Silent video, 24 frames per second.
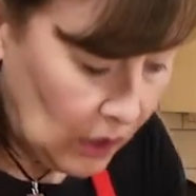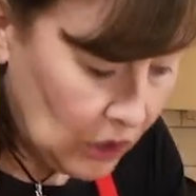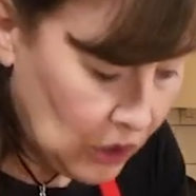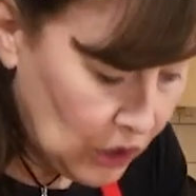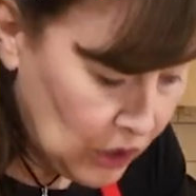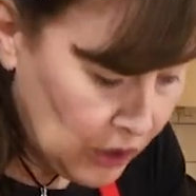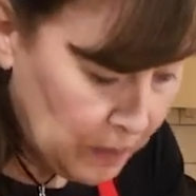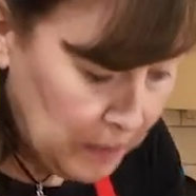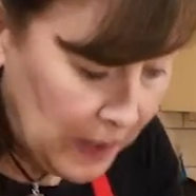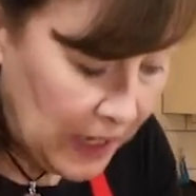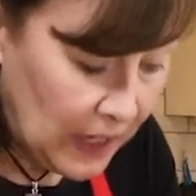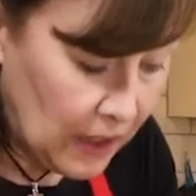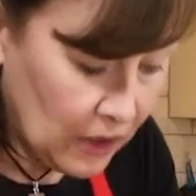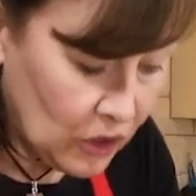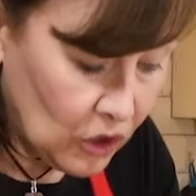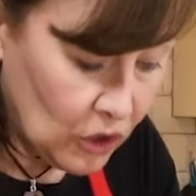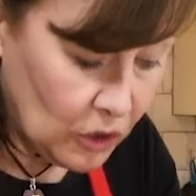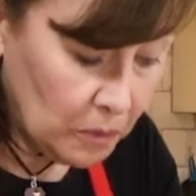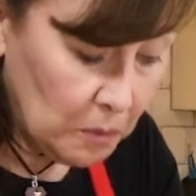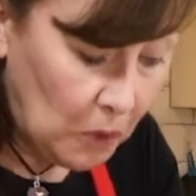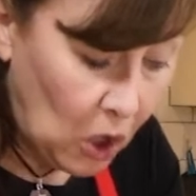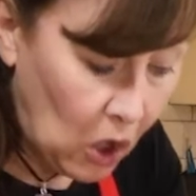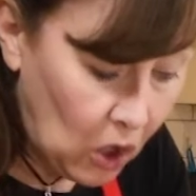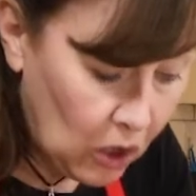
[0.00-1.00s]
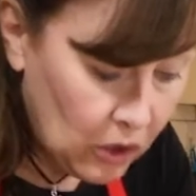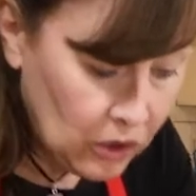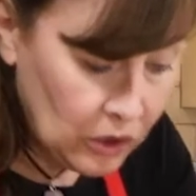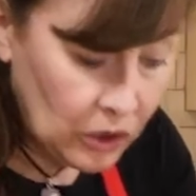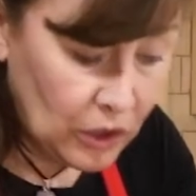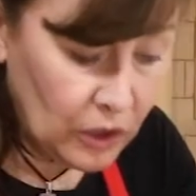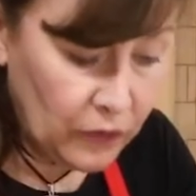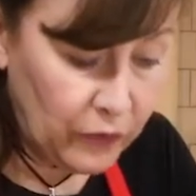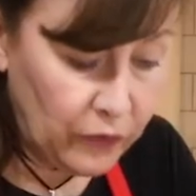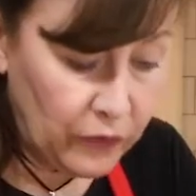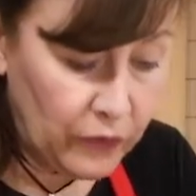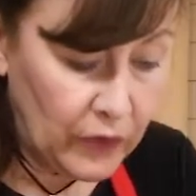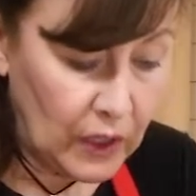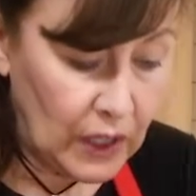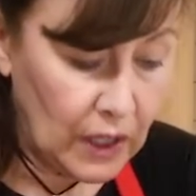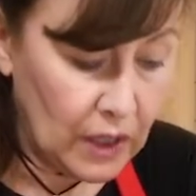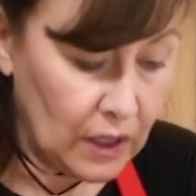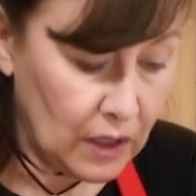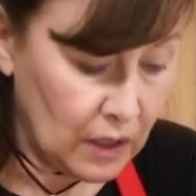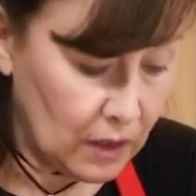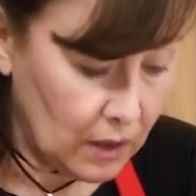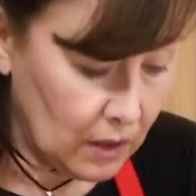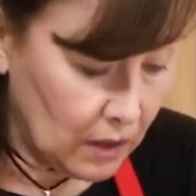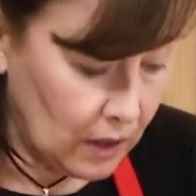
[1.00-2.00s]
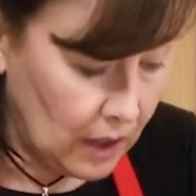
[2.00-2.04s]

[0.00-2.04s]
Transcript: Just make it small to fit